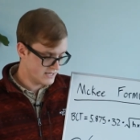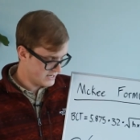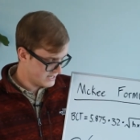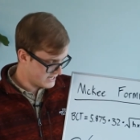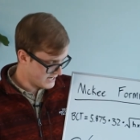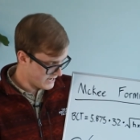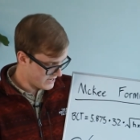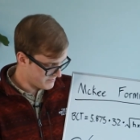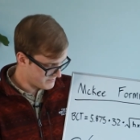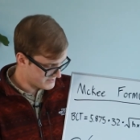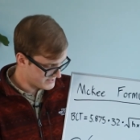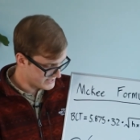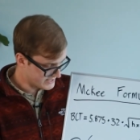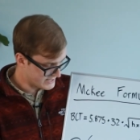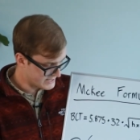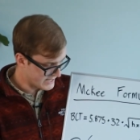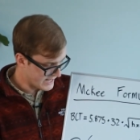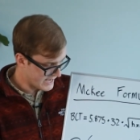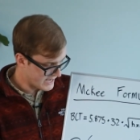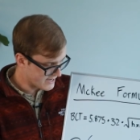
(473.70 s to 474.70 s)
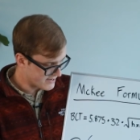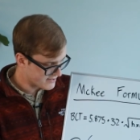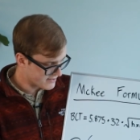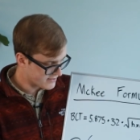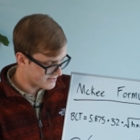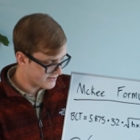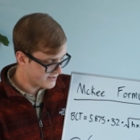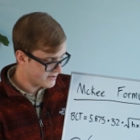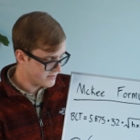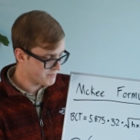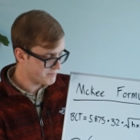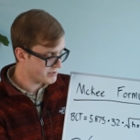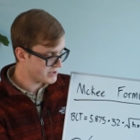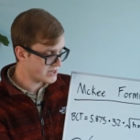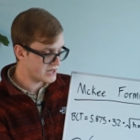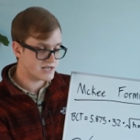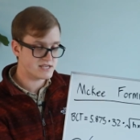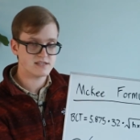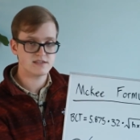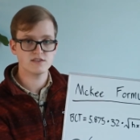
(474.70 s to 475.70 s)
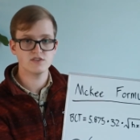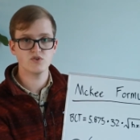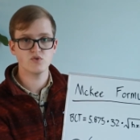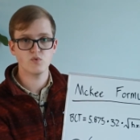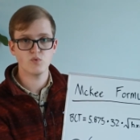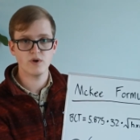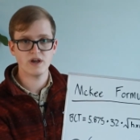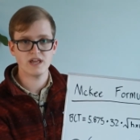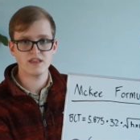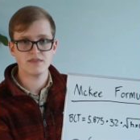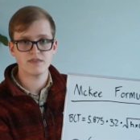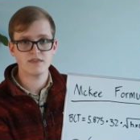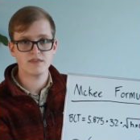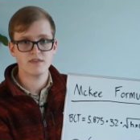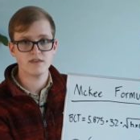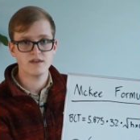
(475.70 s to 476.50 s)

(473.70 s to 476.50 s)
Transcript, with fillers: times the length plus the width.